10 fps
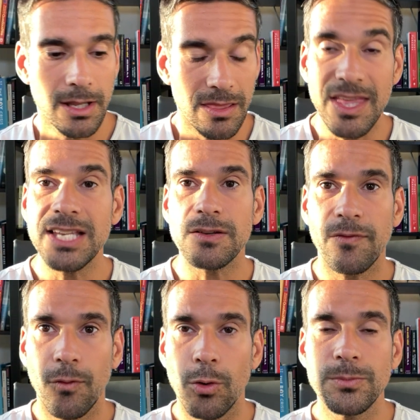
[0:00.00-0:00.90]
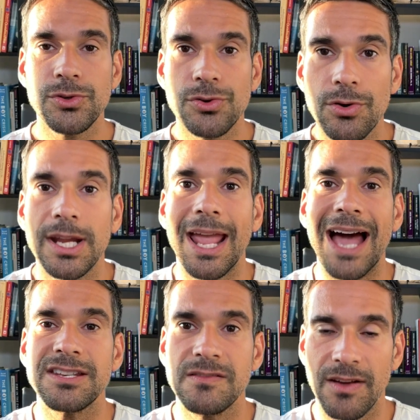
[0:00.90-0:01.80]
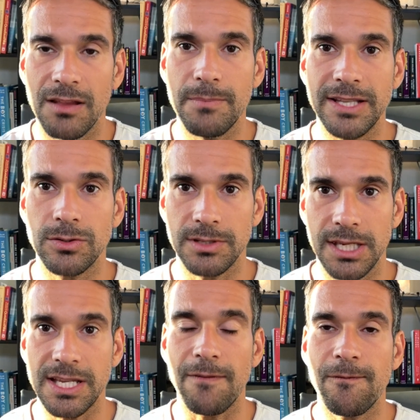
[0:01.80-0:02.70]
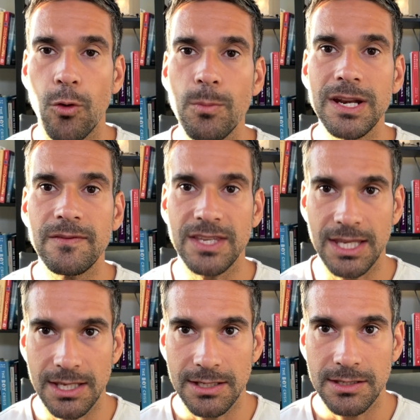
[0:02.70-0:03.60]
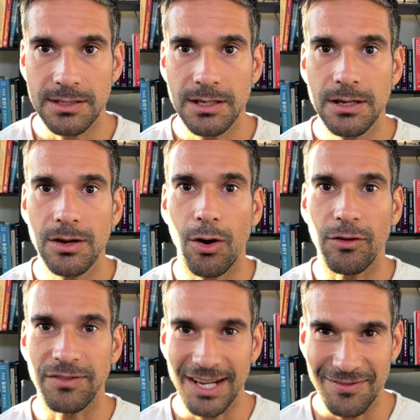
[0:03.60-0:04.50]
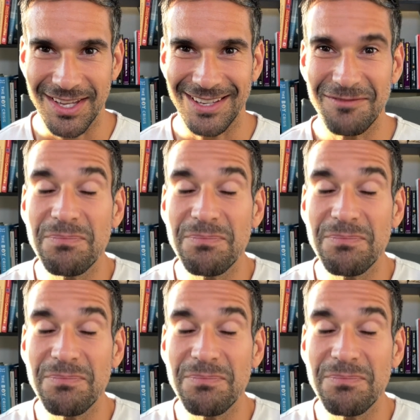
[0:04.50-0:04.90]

These are formed during our developmental years, our formative years of living.